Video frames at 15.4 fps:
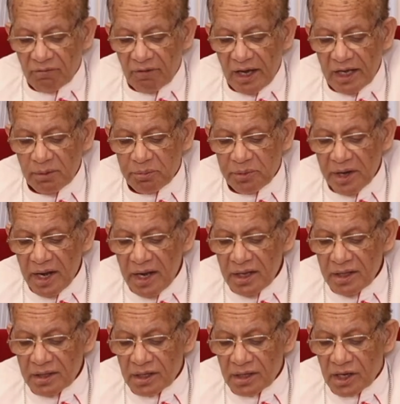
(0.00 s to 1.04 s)
While
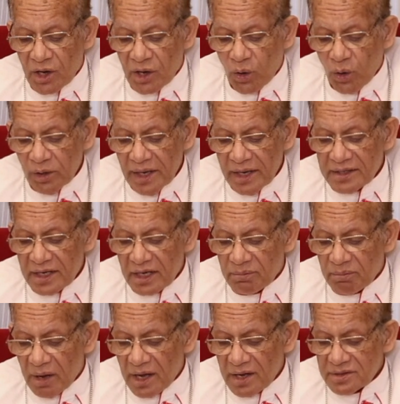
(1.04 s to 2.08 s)
praying the collect
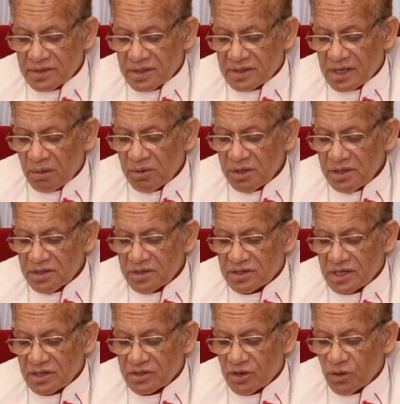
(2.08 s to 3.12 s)
at Mass, His Eminence
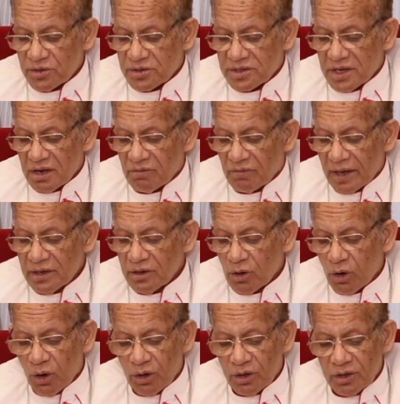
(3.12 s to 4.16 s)
does not say one
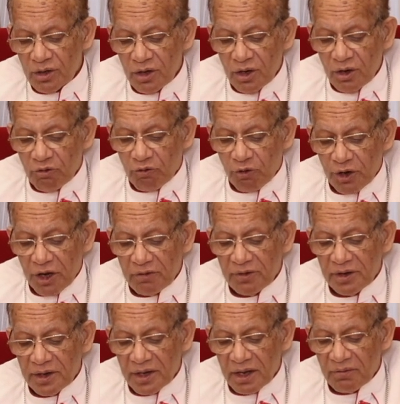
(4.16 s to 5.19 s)
God
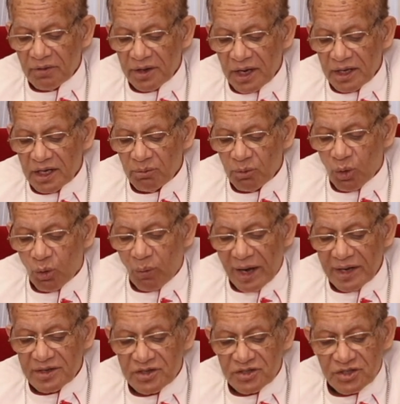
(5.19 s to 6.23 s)
forever and ever anymore.
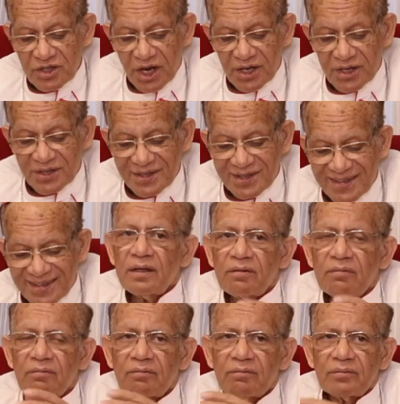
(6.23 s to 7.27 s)
Why this change?
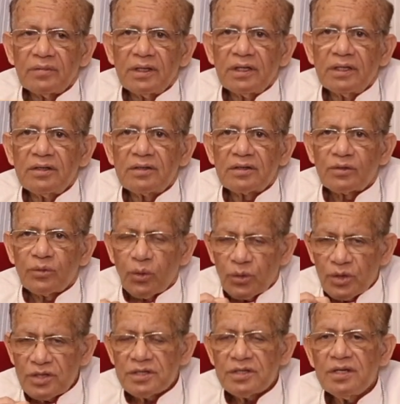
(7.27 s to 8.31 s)
The
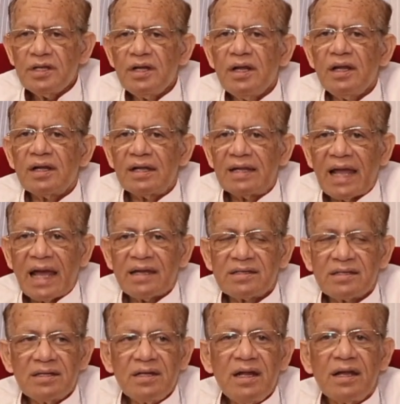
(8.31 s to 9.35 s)
original
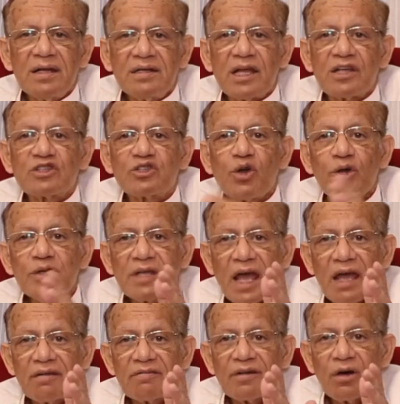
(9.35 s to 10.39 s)
Latin does not
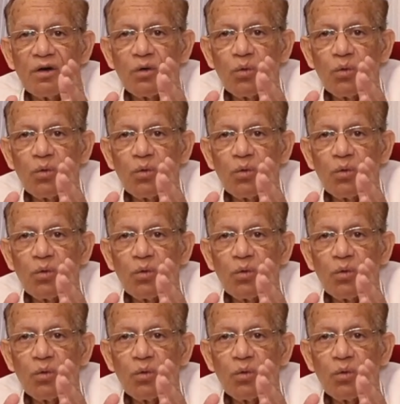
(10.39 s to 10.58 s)
have